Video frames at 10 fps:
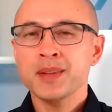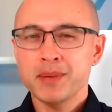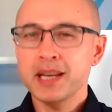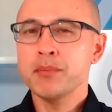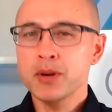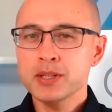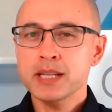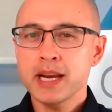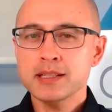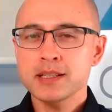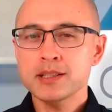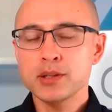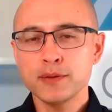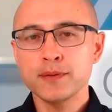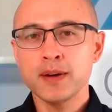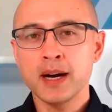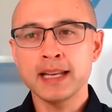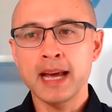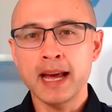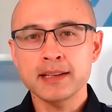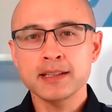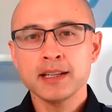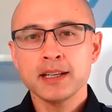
But in most cases, you'll find that